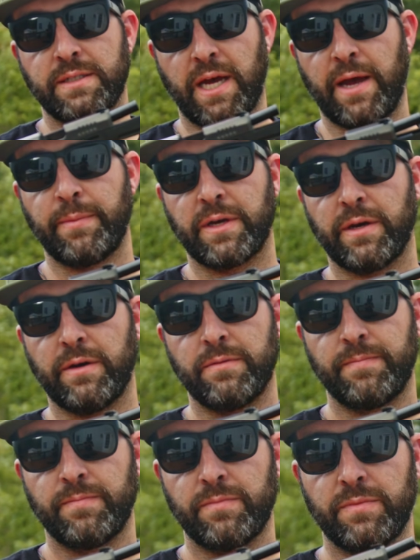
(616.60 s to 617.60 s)
time ago.
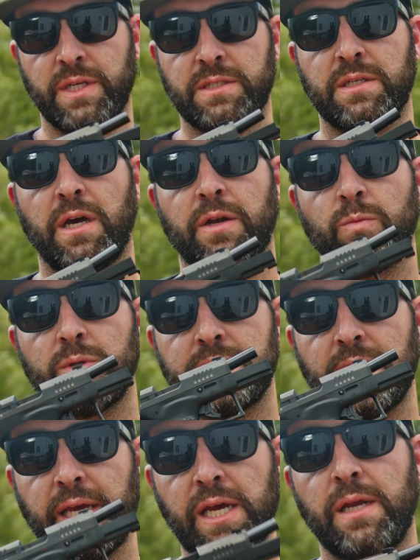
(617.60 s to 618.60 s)
This gun
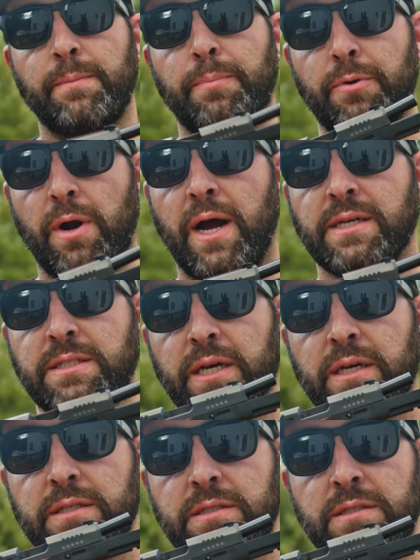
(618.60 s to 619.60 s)
was in
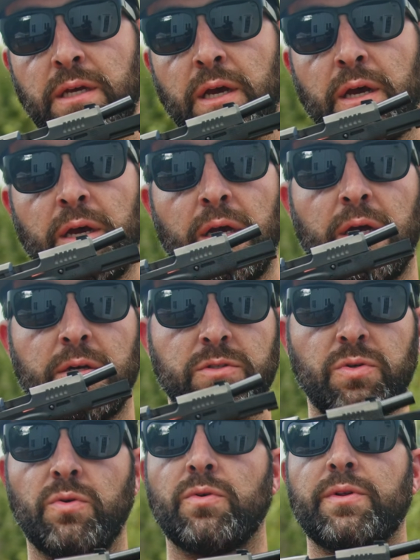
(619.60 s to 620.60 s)
process,
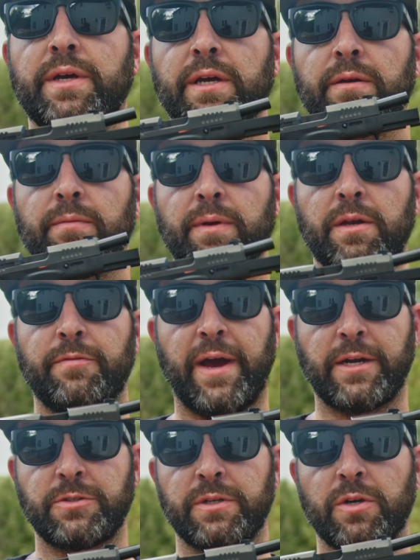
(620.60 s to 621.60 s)
tooling,
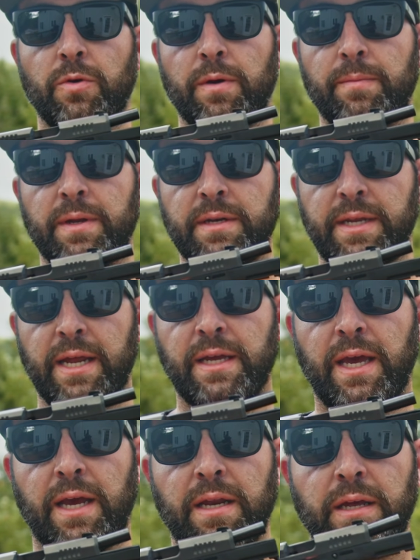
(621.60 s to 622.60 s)
manufacturing equipment
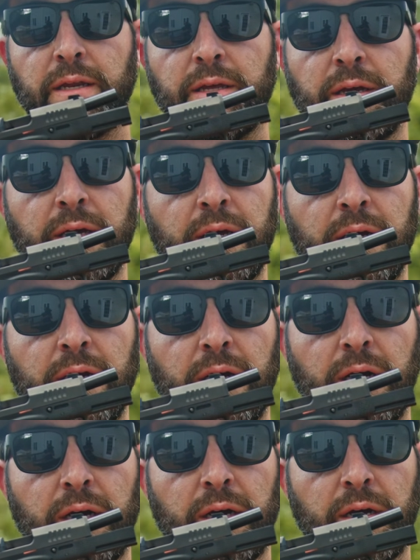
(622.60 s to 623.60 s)
dedicated
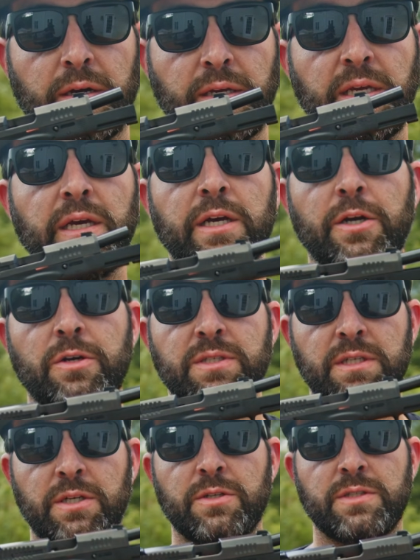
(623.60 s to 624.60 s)
years
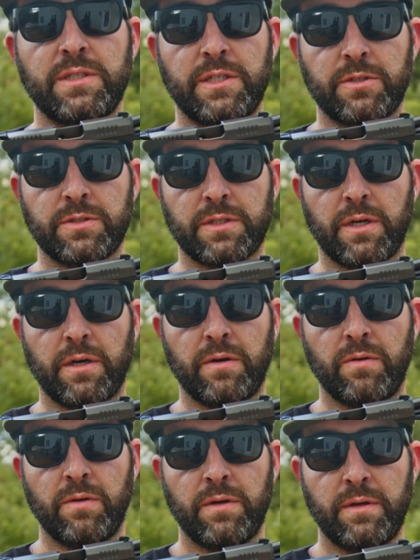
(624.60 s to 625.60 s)
and years and years
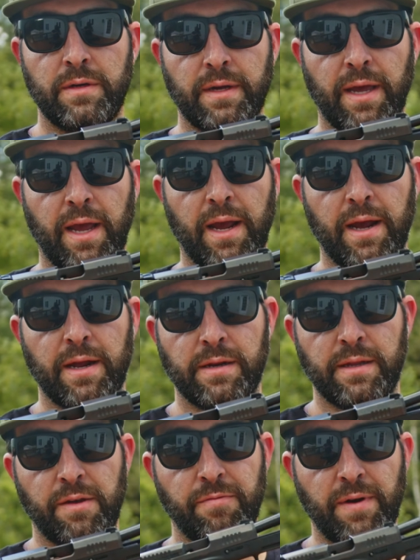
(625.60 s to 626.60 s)
ago,
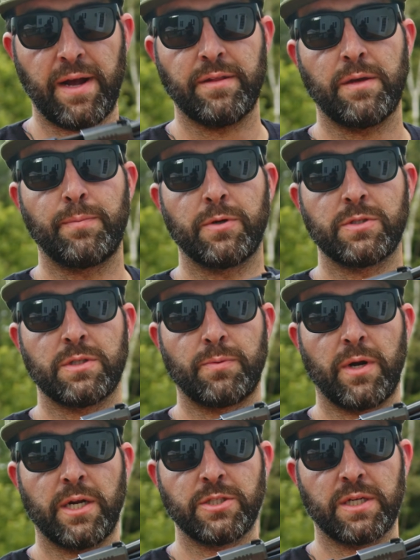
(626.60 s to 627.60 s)
and they finally pushed the
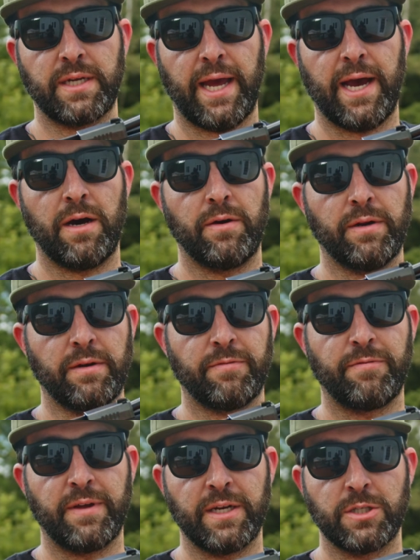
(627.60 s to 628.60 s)
project out and
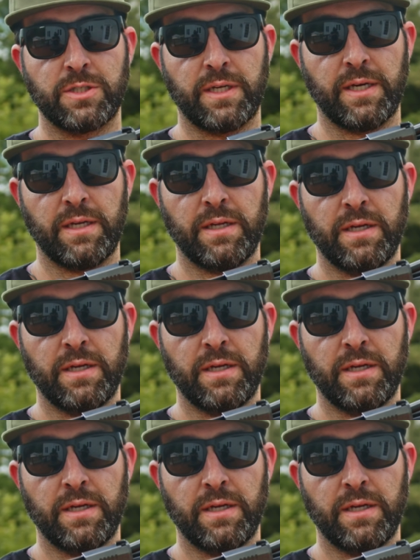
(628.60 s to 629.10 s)
finished it.